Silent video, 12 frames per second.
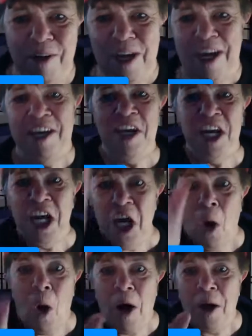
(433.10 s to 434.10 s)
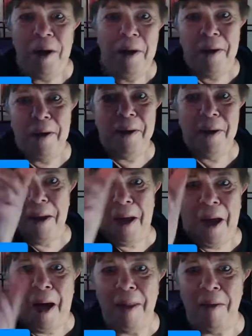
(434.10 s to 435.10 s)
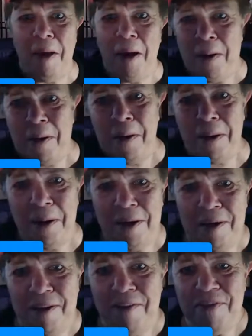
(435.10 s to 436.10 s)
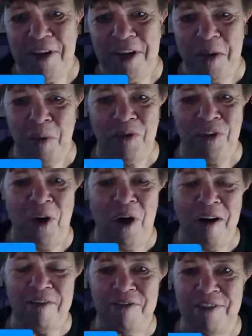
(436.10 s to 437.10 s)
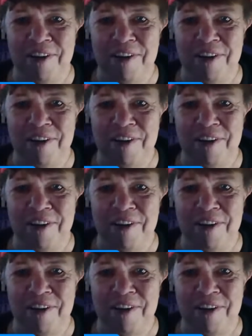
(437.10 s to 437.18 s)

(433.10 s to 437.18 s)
in neon highlighter that he was off.